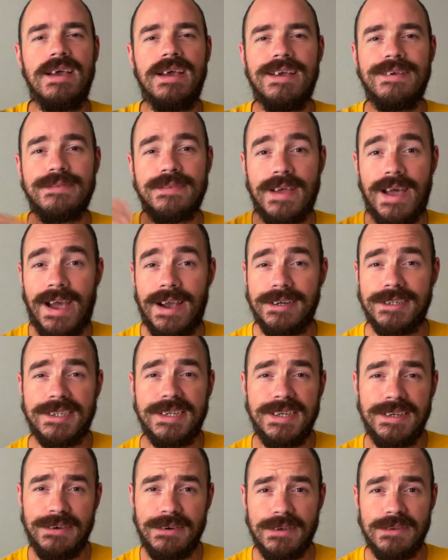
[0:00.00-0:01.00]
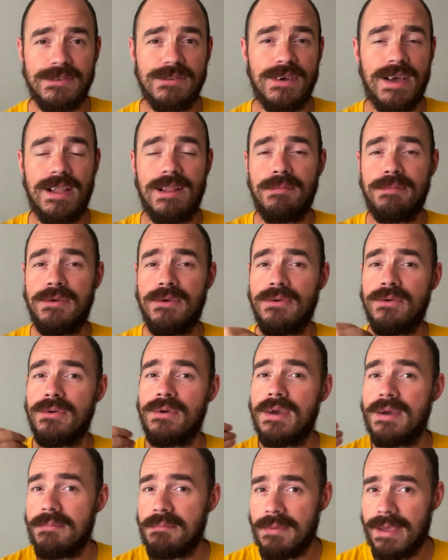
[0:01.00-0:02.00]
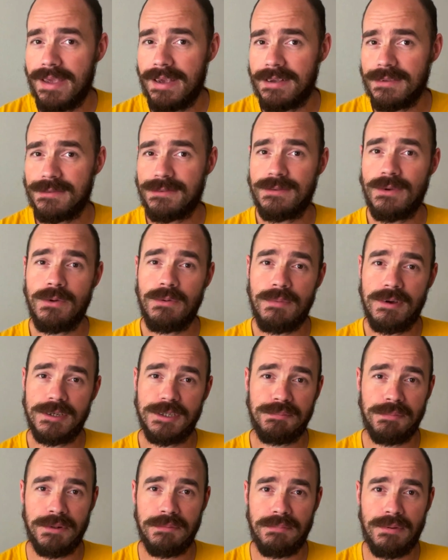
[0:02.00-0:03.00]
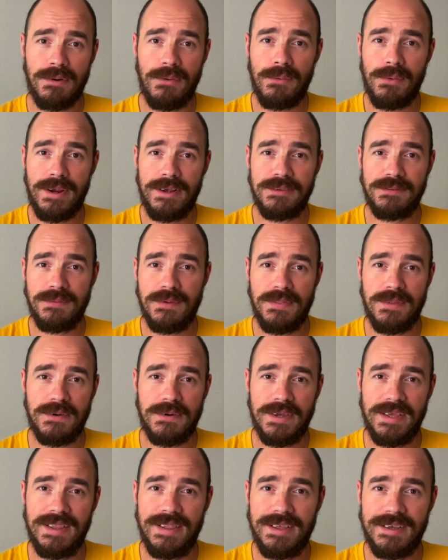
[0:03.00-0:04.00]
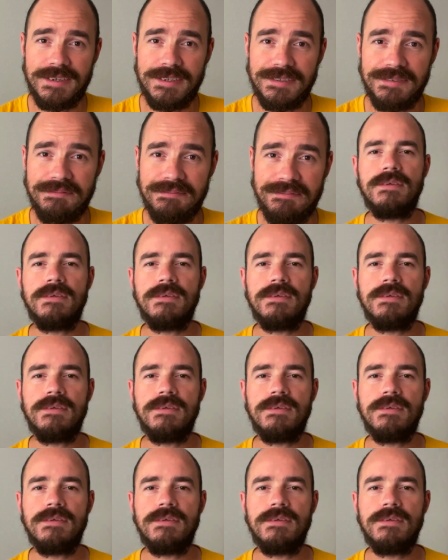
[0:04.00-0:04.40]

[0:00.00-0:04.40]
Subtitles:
is actually going to help you make so much more progress with your English.